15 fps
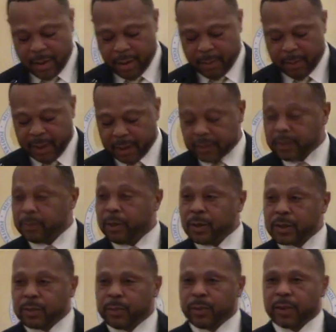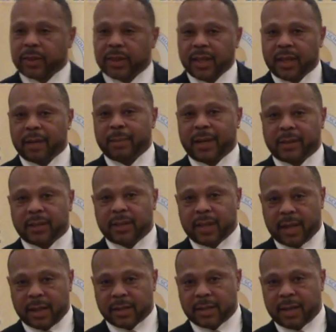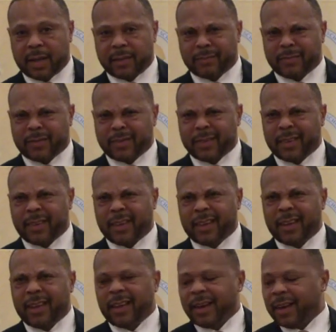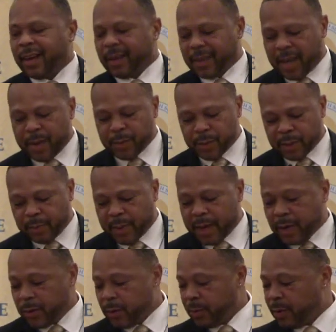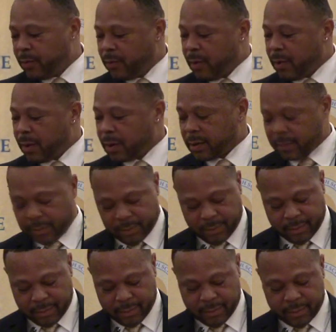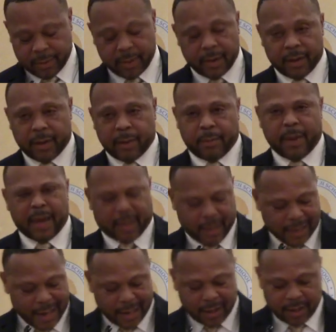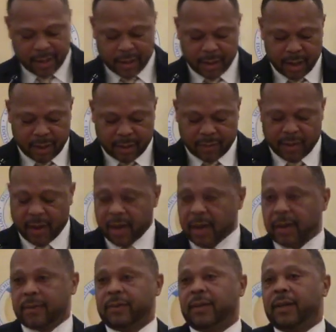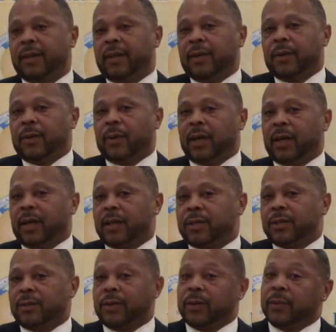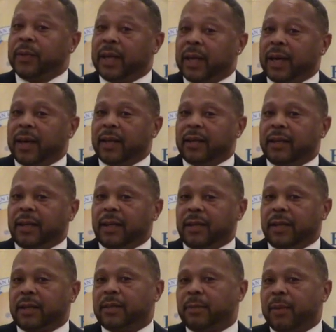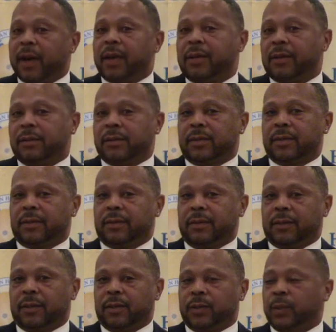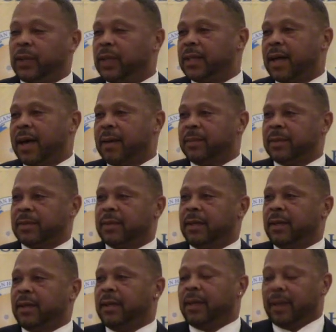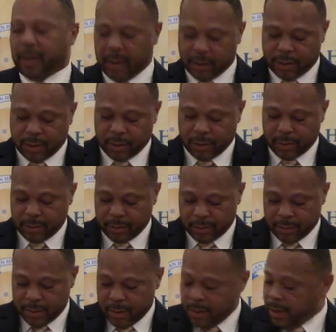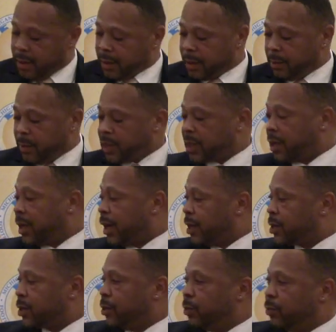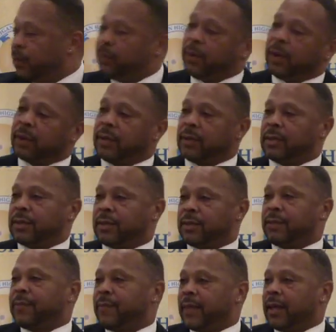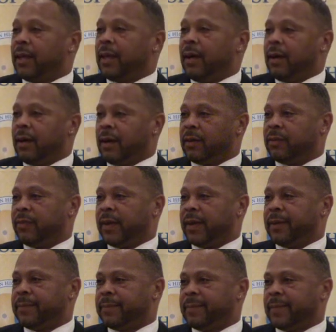But the most important thing about today is that I came to this banquet before, back in 1995, when they had inducted my coach, Coach Woody Thomas, into Michigan High School Football Coaches Hall of Fame.